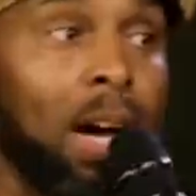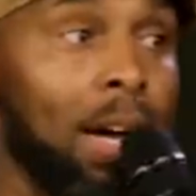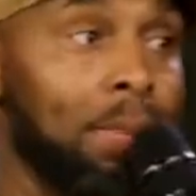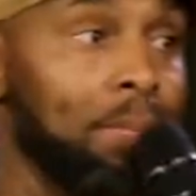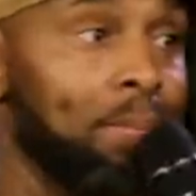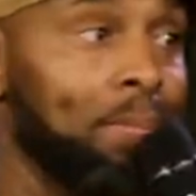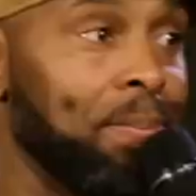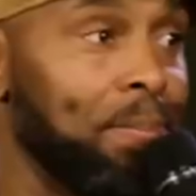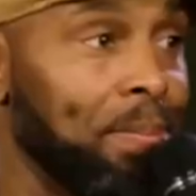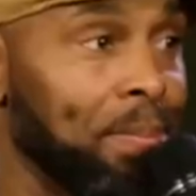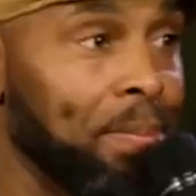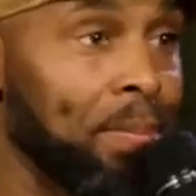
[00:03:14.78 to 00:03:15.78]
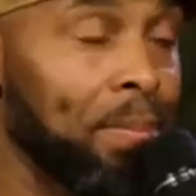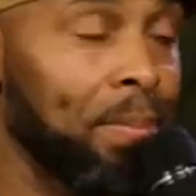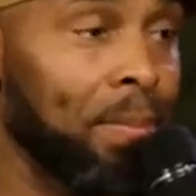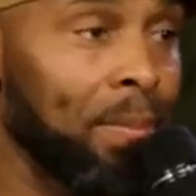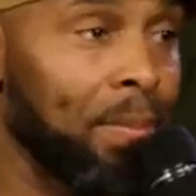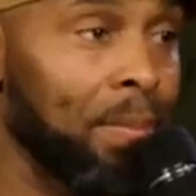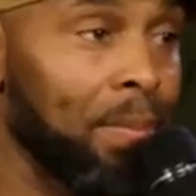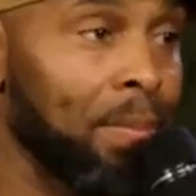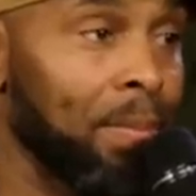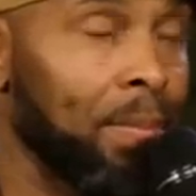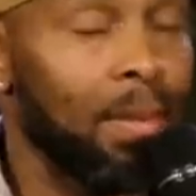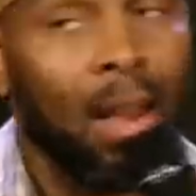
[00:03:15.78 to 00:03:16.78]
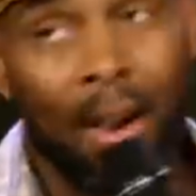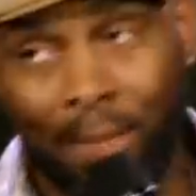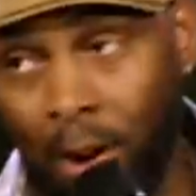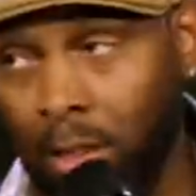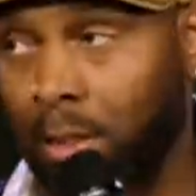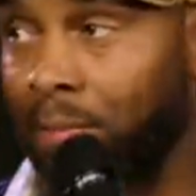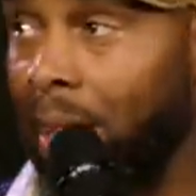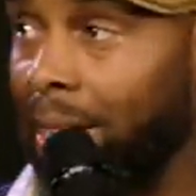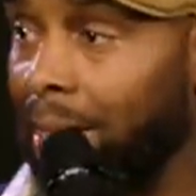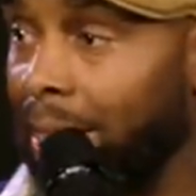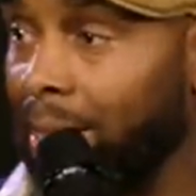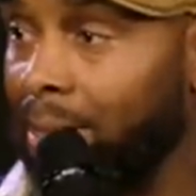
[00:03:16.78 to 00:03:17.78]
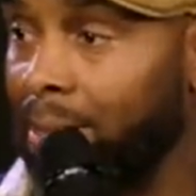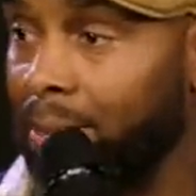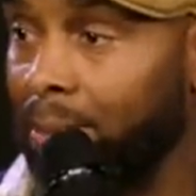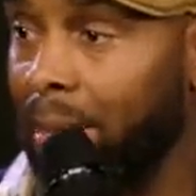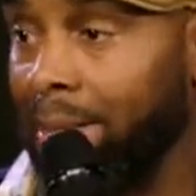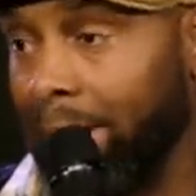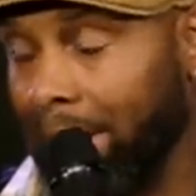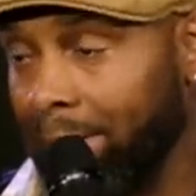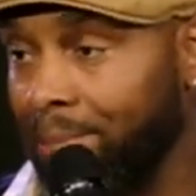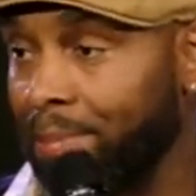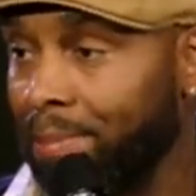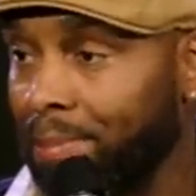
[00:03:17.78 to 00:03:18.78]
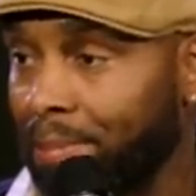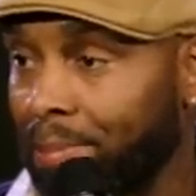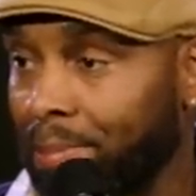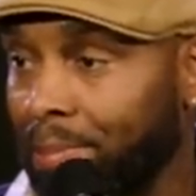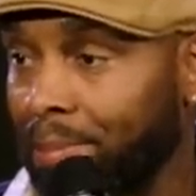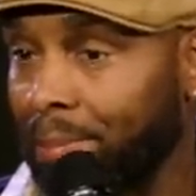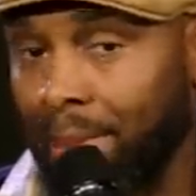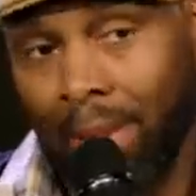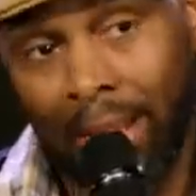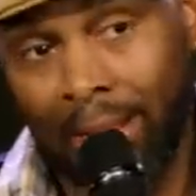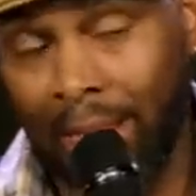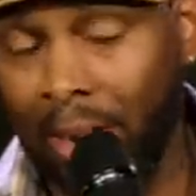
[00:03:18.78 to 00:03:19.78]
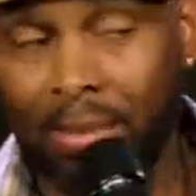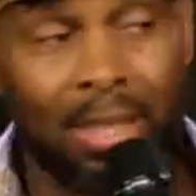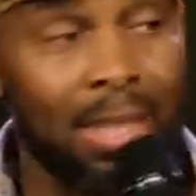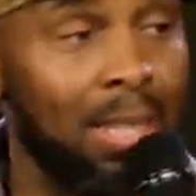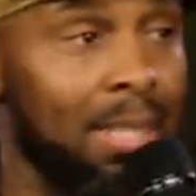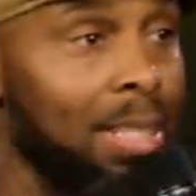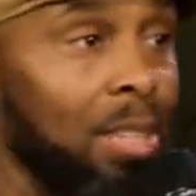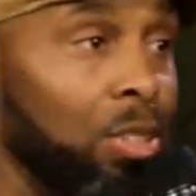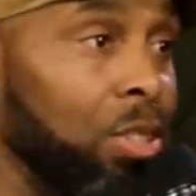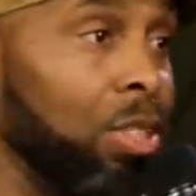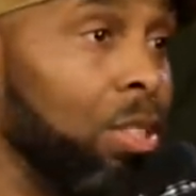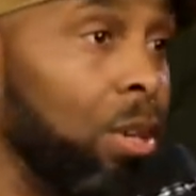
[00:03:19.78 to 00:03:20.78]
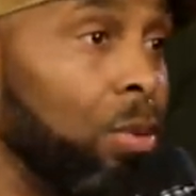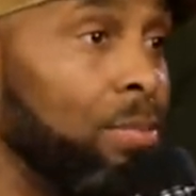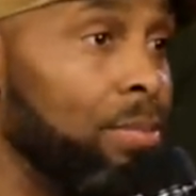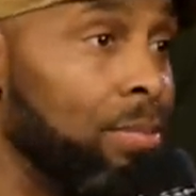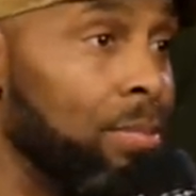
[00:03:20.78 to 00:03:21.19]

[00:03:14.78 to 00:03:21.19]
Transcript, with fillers: done. I fought the fight, ladies. I did. I did everything they said you should do.